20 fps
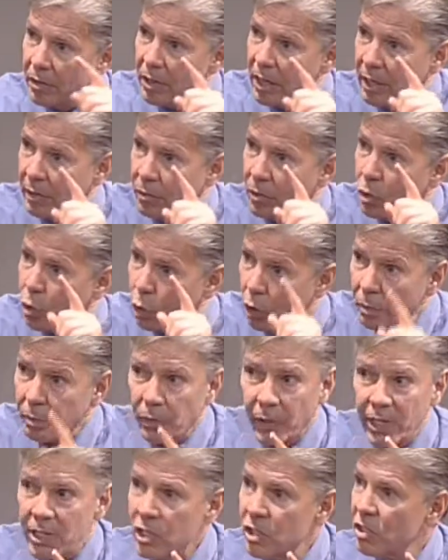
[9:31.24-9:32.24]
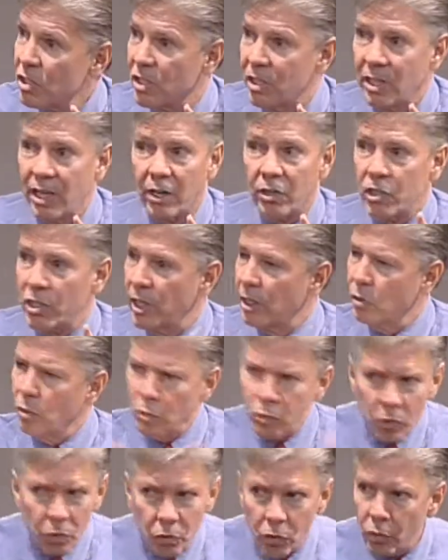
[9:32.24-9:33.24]
And corporations today are saying,
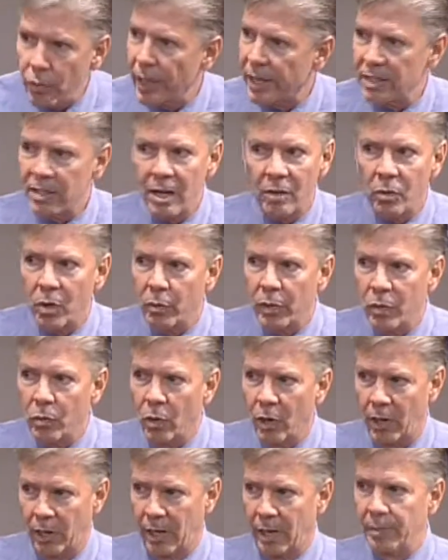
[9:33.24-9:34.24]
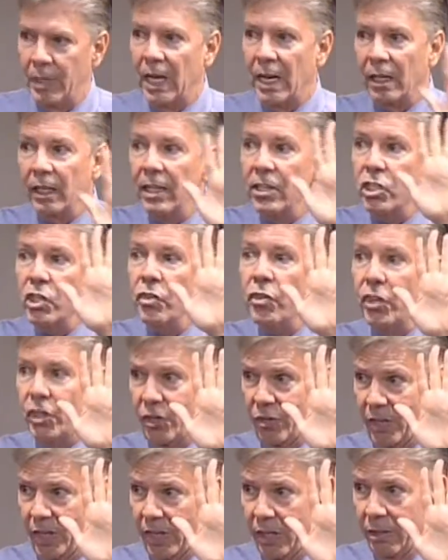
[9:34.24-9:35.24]
no, that's not what we want. I mean, at least in
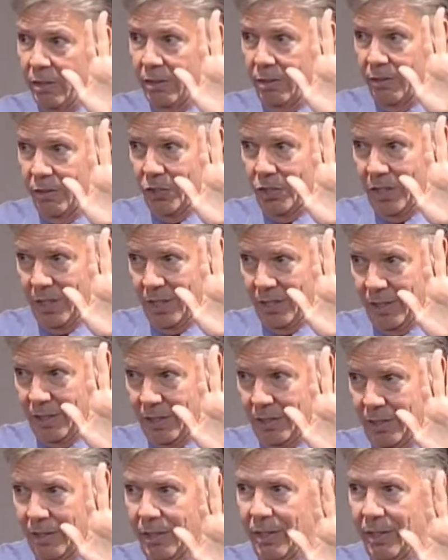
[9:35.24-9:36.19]
theory, they're saying it.